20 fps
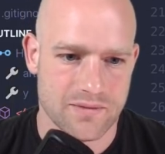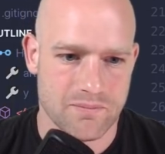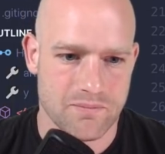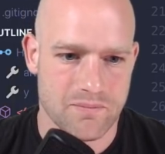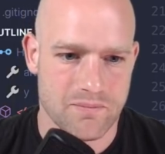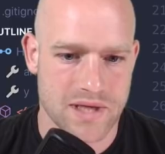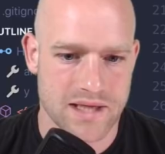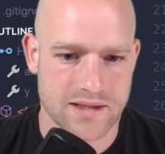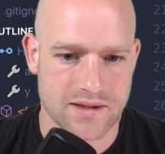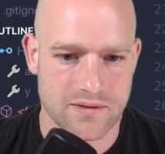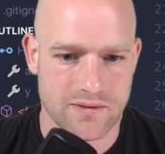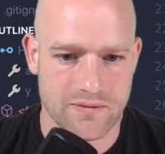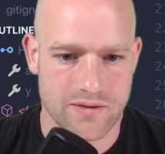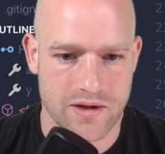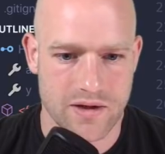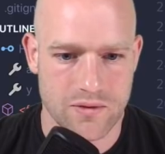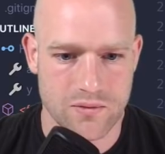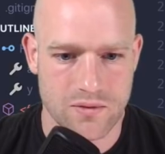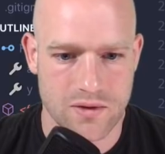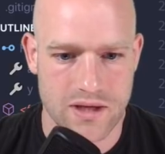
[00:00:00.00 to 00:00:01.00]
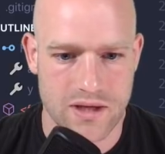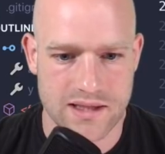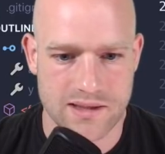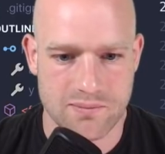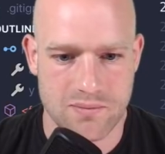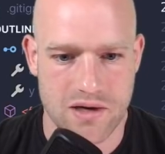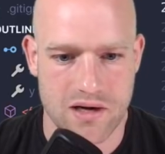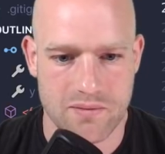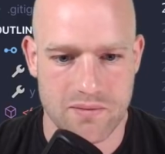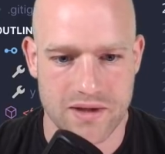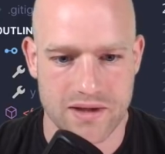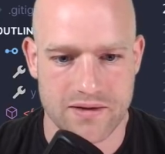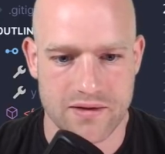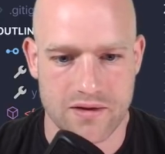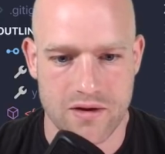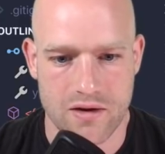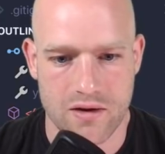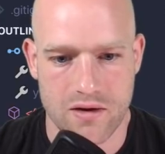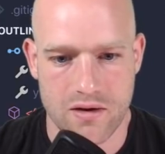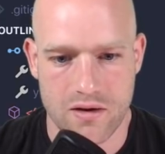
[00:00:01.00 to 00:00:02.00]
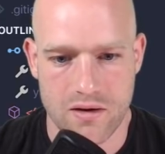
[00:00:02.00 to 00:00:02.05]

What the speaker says: Pass the value as parameter.